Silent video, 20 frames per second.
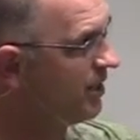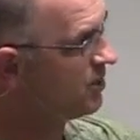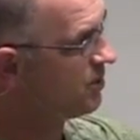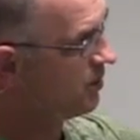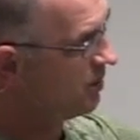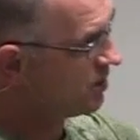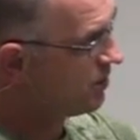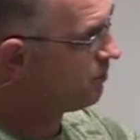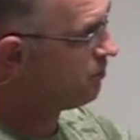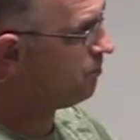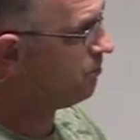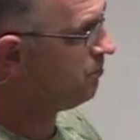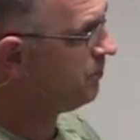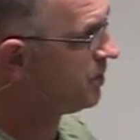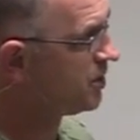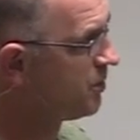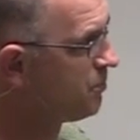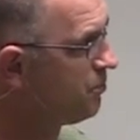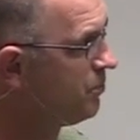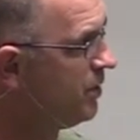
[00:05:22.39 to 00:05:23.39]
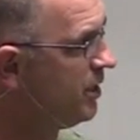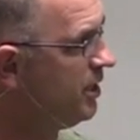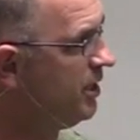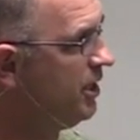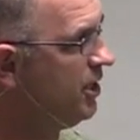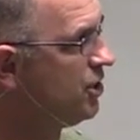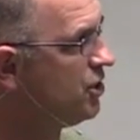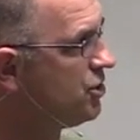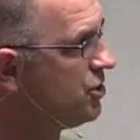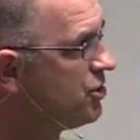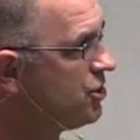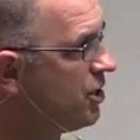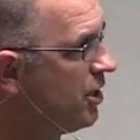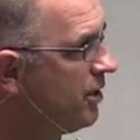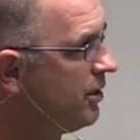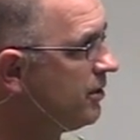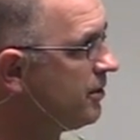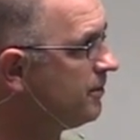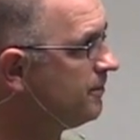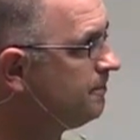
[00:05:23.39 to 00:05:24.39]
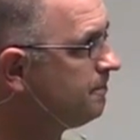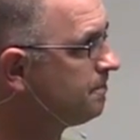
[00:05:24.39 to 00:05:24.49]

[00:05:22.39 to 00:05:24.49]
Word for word: It's, it's, a it's a pretty neat chart.